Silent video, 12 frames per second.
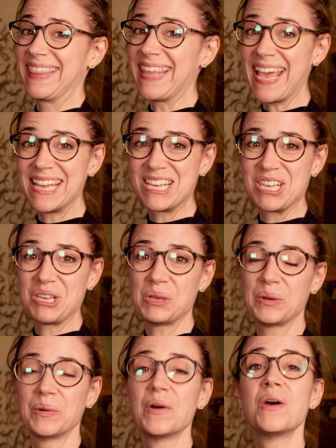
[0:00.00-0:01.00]
Thank
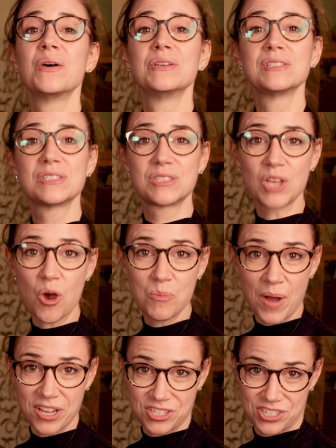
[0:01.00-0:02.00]
you so
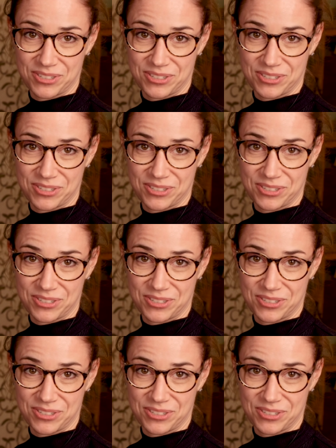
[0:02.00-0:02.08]
much.